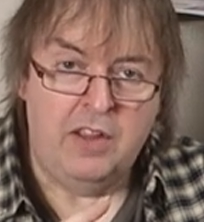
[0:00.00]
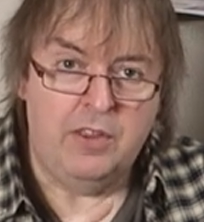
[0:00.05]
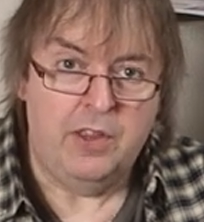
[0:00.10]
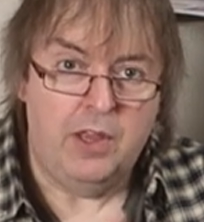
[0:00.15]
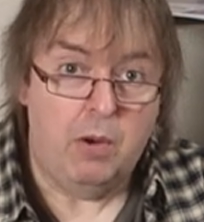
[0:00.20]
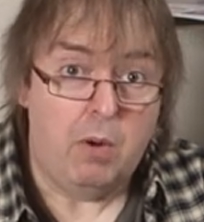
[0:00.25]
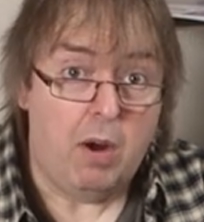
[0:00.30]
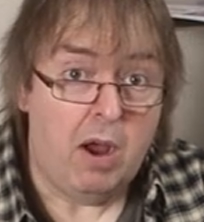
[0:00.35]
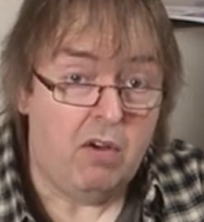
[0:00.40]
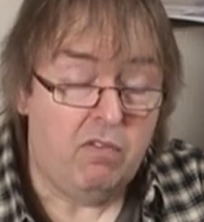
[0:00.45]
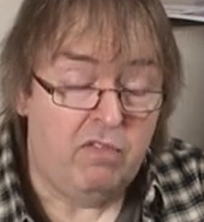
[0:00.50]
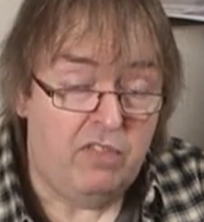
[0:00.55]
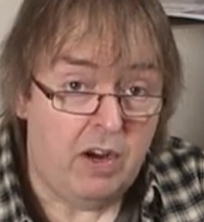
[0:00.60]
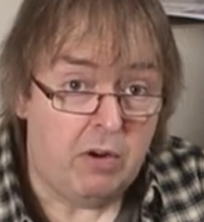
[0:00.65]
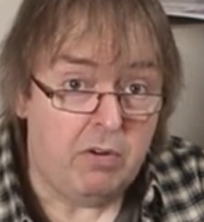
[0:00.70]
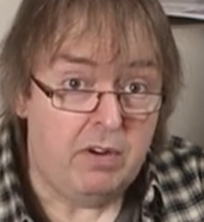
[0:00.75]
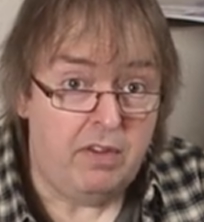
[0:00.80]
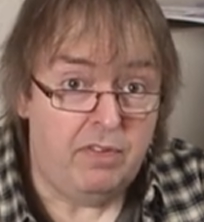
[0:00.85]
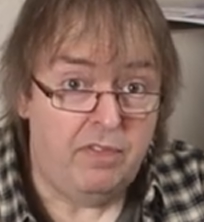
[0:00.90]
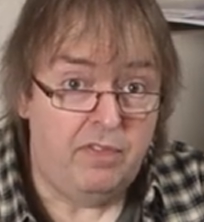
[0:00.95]
There are
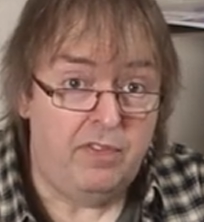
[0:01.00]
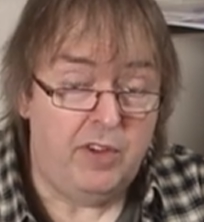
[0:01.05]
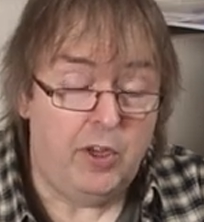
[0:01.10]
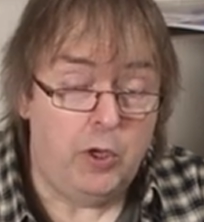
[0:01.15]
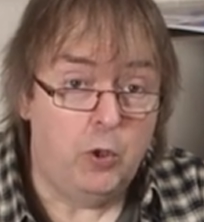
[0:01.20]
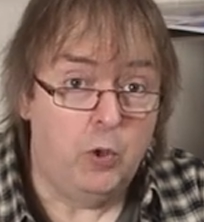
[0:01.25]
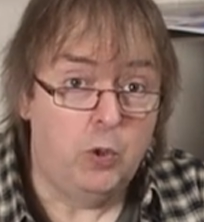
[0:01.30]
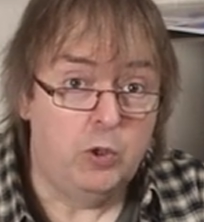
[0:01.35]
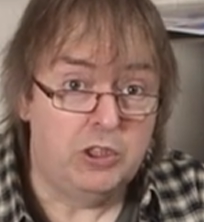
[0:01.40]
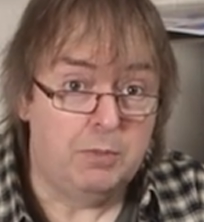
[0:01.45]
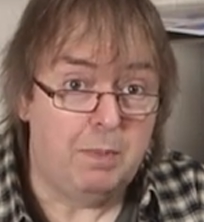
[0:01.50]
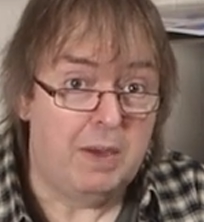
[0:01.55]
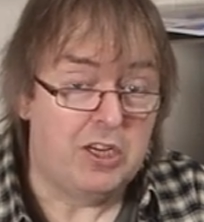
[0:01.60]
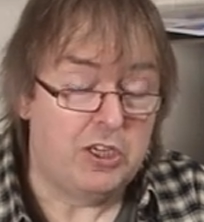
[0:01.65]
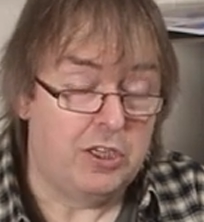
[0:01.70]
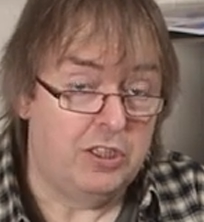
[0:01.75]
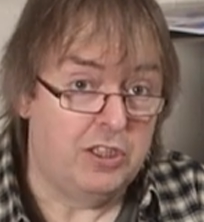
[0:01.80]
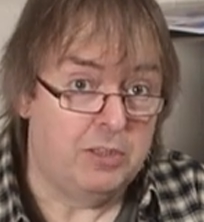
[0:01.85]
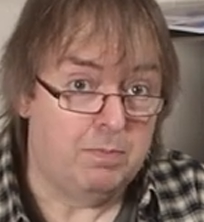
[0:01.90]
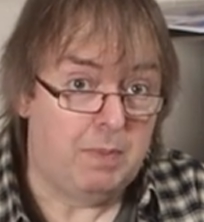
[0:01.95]
very few
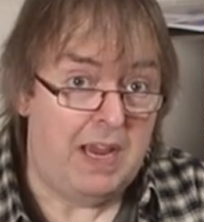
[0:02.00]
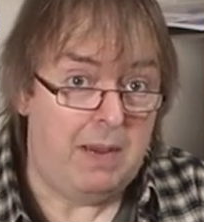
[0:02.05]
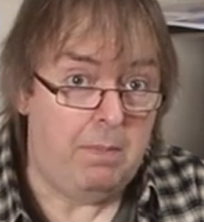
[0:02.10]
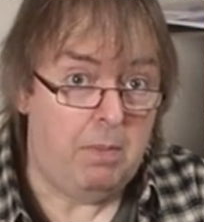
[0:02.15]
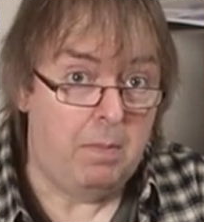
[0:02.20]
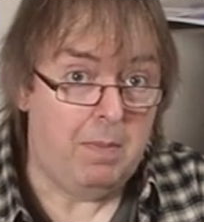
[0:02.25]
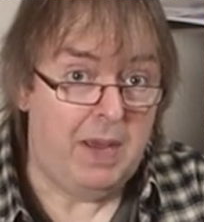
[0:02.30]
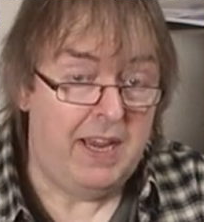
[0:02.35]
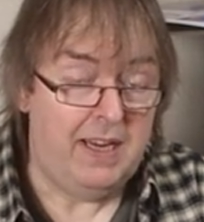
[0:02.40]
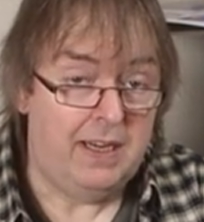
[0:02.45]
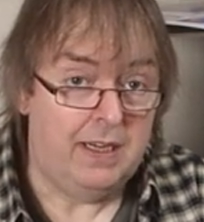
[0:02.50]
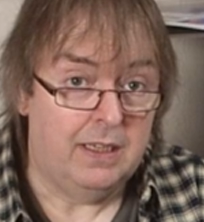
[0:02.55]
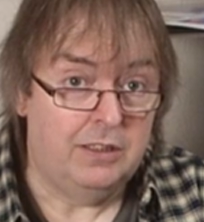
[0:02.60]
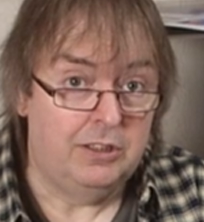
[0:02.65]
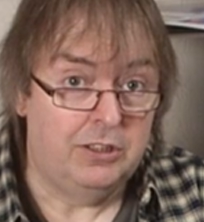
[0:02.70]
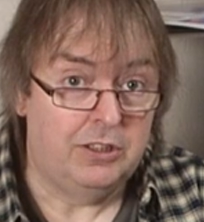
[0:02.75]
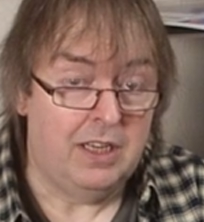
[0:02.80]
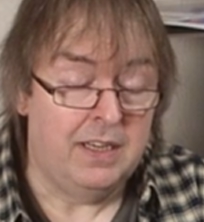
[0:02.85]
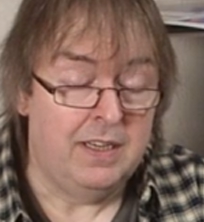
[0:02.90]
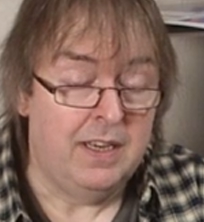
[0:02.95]
specialist paper
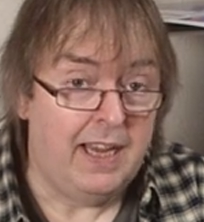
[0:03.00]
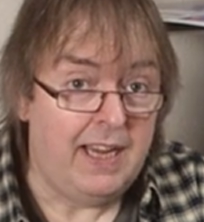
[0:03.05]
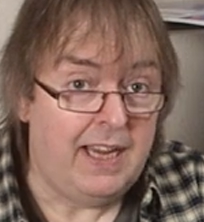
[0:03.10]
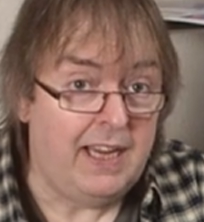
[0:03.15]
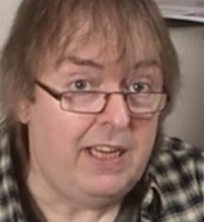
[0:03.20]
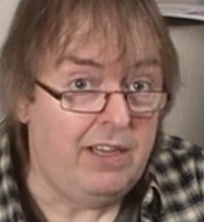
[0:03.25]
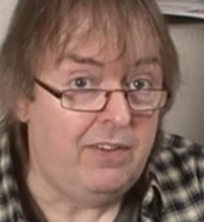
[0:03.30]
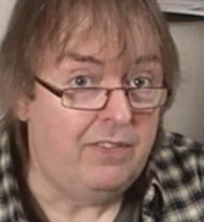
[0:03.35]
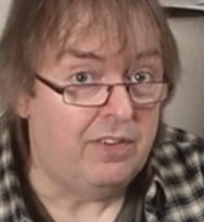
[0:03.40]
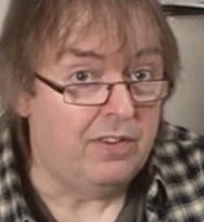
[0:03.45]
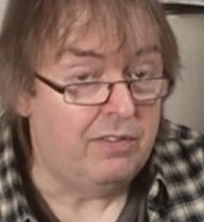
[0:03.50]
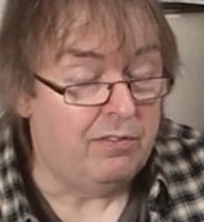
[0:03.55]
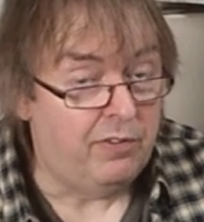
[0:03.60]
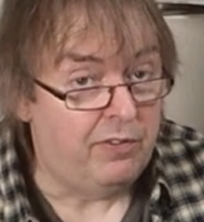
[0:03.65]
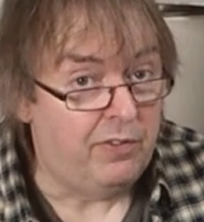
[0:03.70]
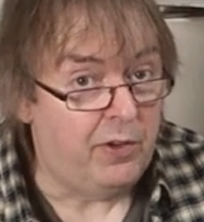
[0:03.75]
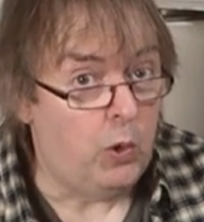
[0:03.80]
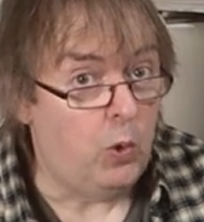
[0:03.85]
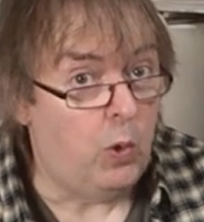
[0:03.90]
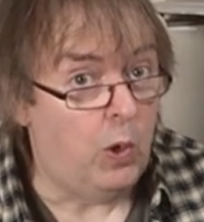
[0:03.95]
makers and even
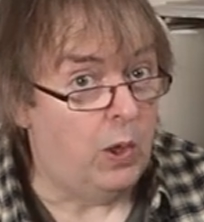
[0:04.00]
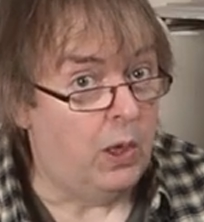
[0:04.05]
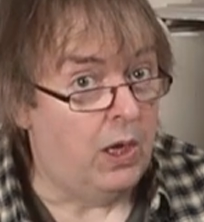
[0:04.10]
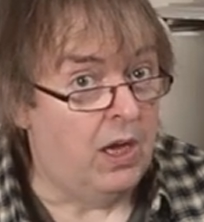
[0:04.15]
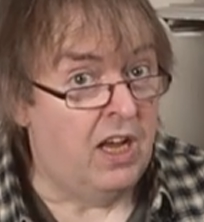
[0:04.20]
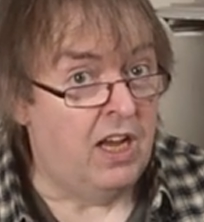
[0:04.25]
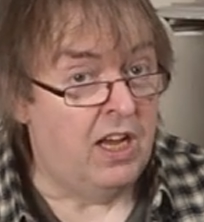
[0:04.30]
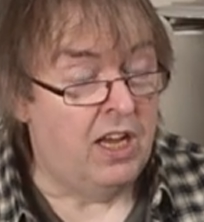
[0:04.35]
fewer